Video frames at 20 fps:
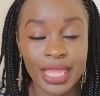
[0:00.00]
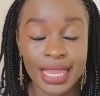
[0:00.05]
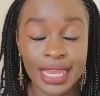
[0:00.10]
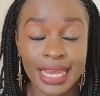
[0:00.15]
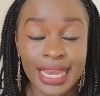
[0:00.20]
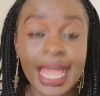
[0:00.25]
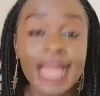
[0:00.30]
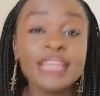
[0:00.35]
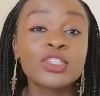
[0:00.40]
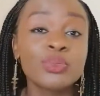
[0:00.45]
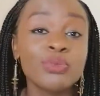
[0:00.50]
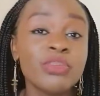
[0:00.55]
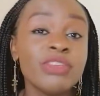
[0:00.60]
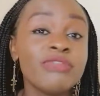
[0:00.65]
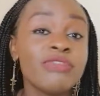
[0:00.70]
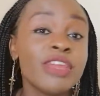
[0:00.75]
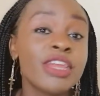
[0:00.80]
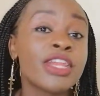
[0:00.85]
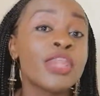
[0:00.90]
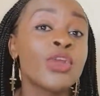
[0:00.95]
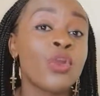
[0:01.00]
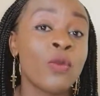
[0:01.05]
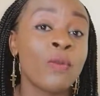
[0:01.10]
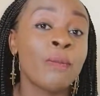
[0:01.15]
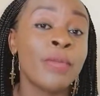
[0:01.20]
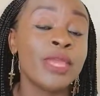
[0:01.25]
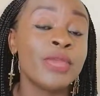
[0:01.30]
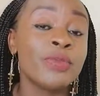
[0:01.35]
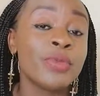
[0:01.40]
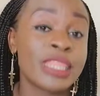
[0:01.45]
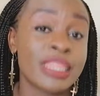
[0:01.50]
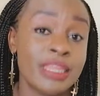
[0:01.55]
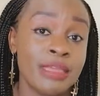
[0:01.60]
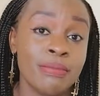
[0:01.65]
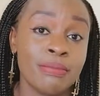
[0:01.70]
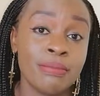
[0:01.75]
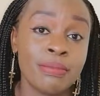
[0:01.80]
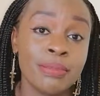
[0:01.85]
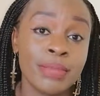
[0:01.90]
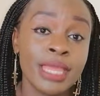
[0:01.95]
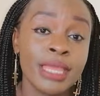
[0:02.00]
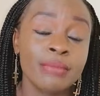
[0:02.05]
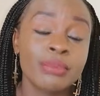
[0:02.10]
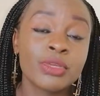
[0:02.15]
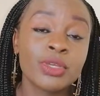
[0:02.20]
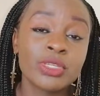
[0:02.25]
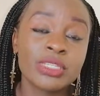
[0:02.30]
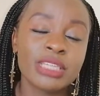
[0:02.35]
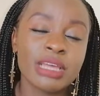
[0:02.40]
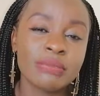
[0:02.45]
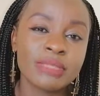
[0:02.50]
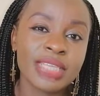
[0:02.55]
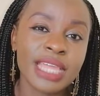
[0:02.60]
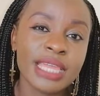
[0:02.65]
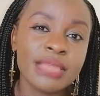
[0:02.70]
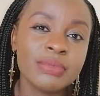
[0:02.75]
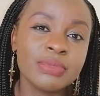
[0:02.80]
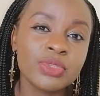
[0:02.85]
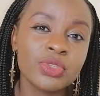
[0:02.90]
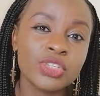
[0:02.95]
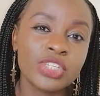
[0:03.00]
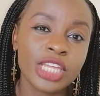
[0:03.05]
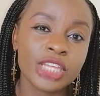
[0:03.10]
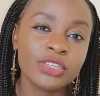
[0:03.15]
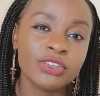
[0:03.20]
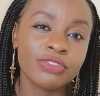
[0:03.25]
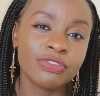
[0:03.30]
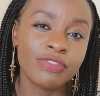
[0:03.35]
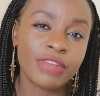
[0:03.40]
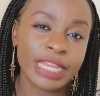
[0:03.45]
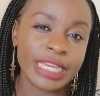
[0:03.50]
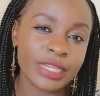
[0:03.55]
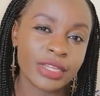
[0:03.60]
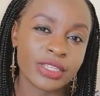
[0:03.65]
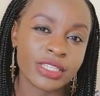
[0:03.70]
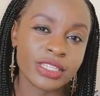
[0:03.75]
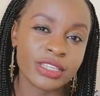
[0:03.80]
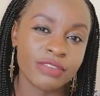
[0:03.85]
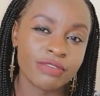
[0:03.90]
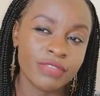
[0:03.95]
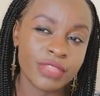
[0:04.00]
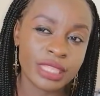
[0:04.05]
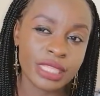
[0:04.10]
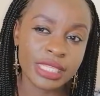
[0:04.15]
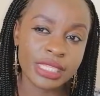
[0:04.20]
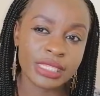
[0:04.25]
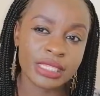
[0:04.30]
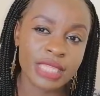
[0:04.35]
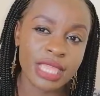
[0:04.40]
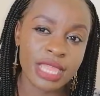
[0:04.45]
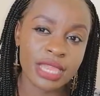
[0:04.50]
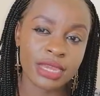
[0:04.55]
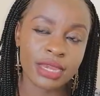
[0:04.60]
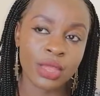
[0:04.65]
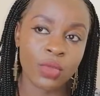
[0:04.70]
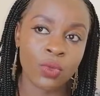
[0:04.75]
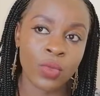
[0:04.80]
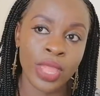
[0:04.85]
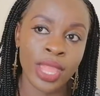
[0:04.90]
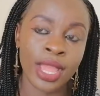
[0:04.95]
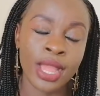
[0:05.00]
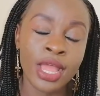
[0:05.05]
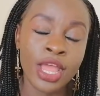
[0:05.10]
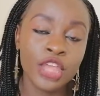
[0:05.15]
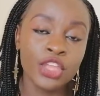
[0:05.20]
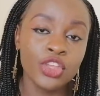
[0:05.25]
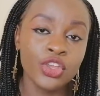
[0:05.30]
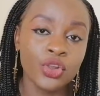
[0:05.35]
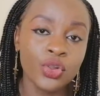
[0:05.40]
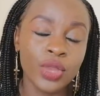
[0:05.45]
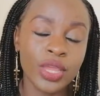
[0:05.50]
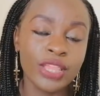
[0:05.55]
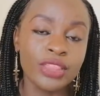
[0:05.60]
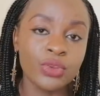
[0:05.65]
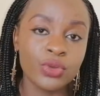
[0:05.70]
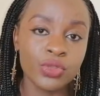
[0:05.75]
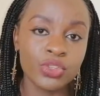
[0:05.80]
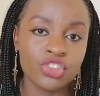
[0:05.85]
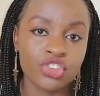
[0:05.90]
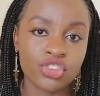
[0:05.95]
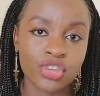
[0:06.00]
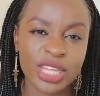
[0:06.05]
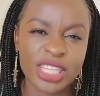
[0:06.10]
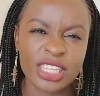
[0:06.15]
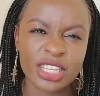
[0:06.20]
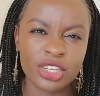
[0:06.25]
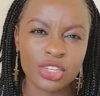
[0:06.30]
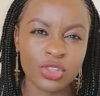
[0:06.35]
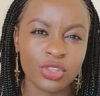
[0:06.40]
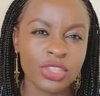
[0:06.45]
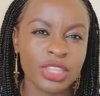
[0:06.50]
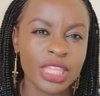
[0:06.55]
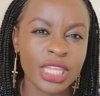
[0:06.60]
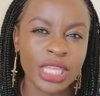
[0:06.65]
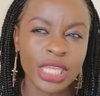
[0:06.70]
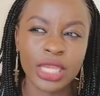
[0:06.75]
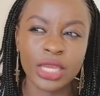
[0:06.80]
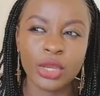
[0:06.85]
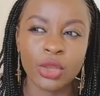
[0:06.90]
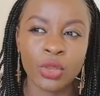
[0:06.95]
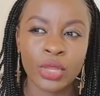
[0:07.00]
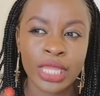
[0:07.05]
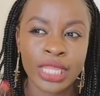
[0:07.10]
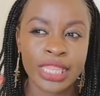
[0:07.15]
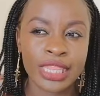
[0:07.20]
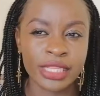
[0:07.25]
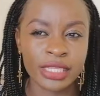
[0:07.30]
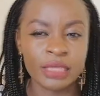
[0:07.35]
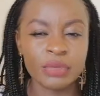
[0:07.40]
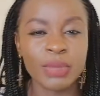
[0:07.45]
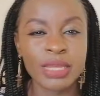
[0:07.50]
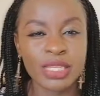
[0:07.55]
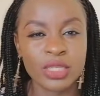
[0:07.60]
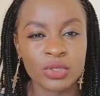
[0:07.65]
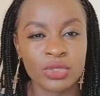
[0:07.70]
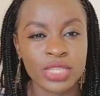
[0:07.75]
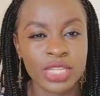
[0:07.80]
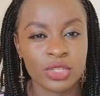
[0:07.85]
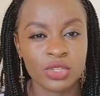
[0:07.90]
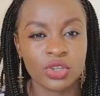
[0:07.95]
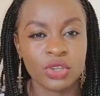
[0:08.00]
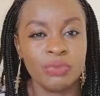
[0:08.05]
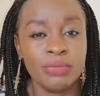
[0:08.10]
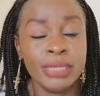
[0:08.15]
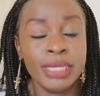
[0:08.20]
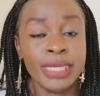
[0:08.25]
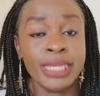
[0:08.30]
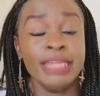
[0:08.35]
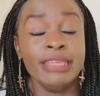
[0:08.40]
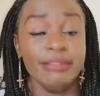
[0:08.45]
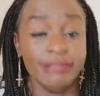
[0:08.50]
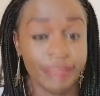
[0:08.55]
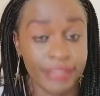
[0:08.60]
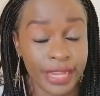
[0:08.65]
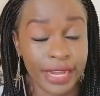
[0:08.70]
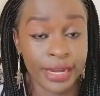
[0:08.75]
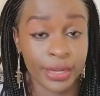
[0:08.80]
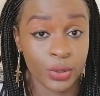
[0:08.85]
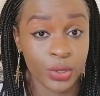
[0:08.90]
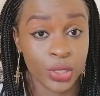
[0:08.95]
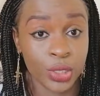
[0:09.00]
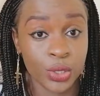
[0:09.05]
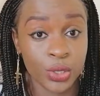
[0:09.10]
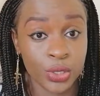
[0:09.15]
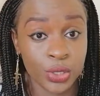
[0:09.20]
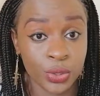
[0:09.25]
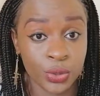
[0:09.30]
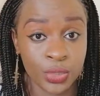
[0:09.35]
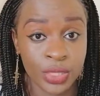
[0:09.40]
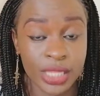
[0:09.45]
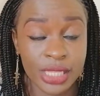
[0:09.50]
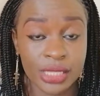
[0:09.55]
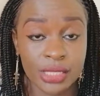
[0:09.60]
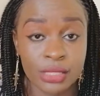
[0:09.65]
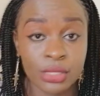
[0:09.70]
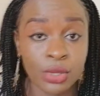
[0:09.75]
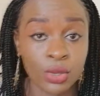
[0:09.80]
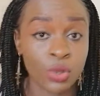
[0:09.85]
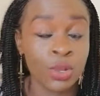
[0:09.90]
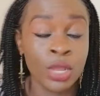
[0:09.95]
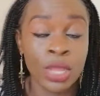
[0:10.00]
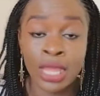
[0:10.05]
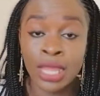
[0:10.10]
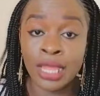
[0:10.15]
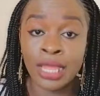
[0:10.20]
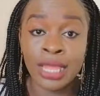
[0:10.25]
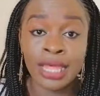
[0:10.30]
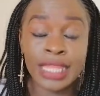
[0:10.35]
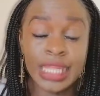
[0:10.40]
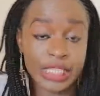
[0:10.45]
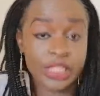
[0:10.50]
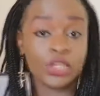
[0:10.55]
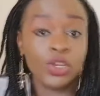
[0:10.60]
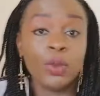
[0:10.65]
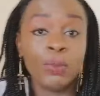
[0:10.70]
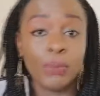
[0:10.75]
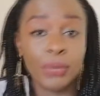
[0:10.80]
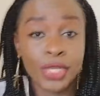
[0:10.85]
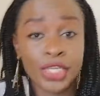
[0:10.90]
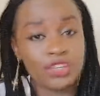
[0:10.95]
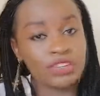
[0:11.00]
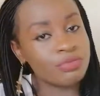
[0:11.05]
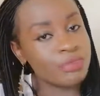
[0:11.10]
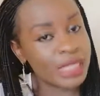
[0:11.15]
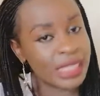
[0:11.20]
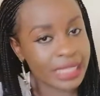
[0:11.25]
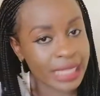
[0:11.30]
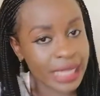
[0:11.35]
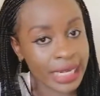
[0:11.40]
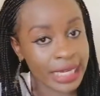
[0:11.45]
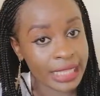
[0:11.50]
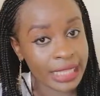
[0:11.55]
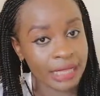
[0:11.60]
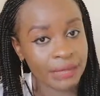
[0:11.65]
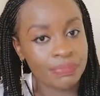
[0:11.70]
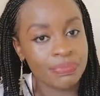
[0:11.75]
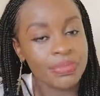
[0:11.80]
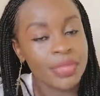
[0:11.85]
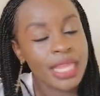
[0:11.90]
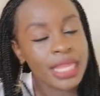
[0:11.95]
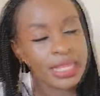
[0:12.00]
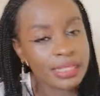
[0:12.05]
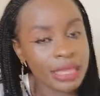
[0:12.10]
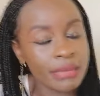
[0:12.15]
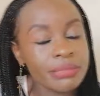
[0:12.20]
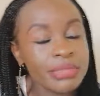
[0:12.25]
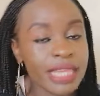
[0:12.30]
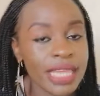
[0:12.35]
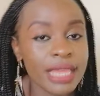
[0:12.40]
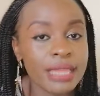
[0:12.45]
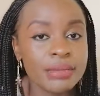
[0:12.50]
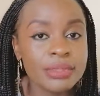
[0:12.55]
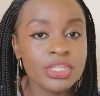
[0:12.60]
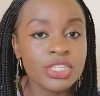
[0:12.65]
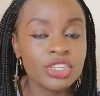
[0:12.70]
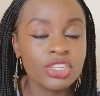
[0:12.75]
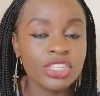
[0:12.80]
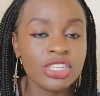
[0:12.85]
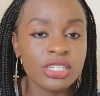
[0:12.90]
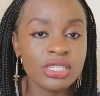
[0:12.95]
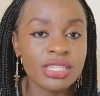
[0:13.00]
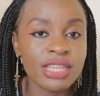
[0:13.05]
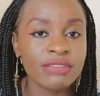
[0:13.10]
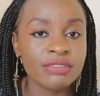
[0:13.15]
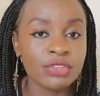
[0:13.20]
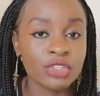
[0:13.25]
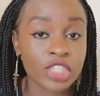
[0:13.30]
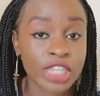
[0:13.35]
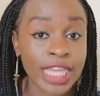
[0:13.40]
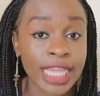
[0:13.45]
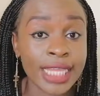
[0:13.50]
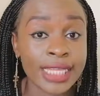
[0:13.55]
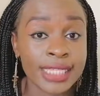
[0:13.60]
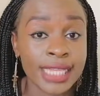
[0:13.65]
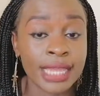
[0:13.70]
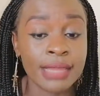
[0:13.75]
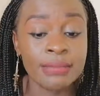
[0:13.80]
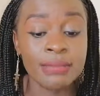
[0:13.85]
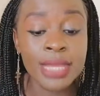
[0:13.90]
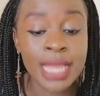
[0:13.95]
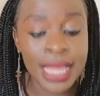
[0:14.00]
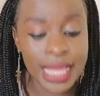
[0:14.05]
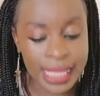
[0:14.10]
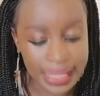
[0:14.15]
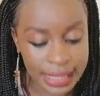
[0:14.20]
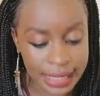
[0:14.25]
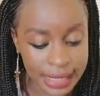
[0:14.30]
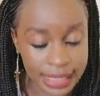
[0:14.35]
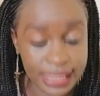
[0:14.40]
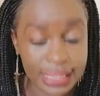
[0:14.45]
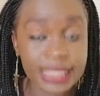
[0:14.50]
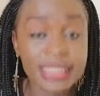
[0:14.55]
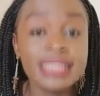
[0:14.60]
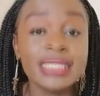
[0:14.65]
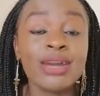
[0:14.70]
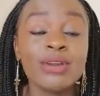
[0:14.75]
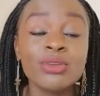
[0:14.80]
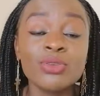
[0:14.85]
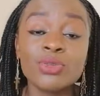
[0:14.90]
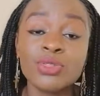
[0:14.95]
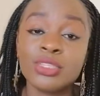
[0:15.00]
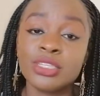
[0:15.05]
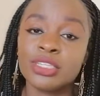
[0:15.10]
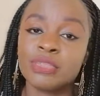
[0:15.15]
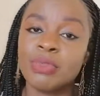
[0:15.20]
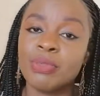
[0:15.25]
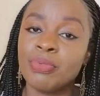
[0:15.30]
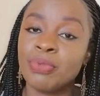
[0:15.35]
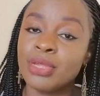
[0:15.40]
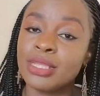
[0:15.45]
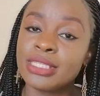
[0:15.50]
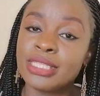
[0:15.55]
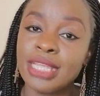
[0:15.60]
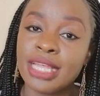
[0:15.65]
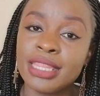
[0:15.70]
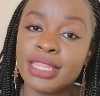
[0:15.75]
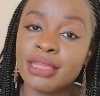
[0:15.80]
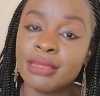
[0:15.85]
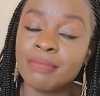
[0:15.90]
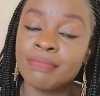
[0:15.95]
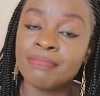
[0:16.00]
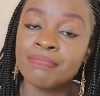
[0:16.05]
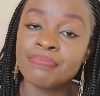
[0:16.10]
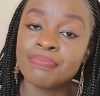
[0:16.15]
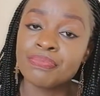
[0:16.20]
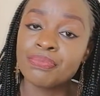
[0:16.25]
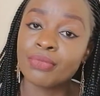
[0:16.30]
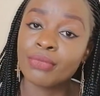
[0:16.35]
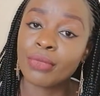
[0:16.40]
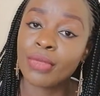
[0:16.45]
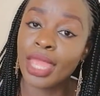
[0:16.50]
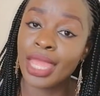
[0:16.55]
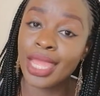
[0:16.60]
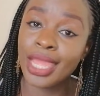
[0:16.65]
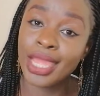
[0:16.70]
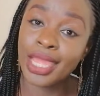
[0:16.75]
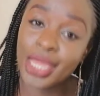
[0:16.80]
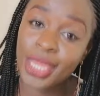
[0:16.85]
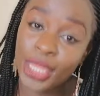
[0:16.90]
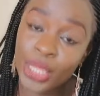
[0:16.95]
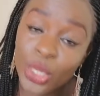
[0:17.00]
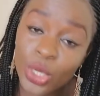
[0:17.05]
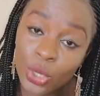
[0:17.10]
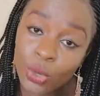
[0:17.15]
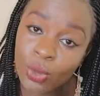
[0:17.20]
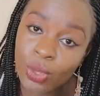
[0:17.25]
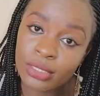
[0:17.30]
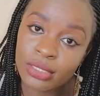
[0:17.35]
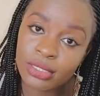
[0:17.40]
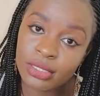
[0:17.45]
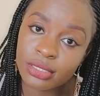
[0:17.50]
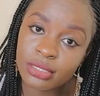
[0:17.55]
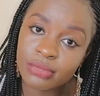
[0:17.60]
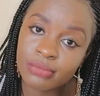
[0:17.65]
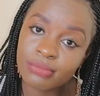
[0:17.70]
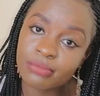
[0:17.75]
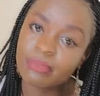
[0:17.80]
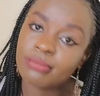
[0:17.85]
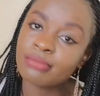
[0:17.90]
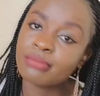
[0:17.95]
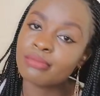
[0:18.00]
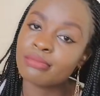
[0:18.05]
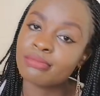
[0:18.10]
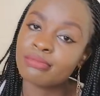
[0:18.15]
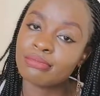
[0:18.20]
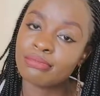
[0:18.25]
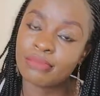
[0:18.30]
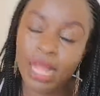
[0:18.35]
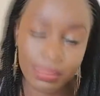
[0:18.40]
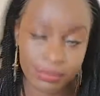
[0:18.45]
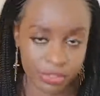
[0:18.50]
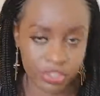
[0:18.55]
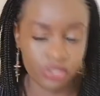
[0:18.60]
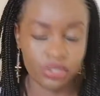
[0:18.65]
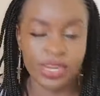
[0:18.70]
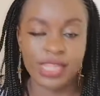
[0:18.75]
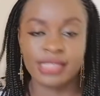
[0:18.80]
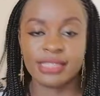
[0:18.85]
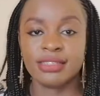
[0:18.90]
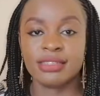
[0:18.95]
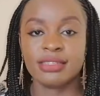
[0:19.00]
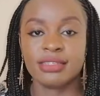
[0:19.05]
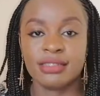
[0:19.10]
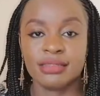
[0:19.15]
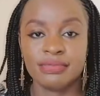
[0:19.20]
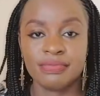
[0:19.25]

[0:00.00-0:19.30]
Learn to be very open with them, because sometimes we tend to find ourselves in this area where you're going through stress and you're thinking, okay, this person does not believe that I could go through this, so there's no point of me telling them. Sometimes you just have to take time, sit down with these people and tell them, you know what, I'm stressed.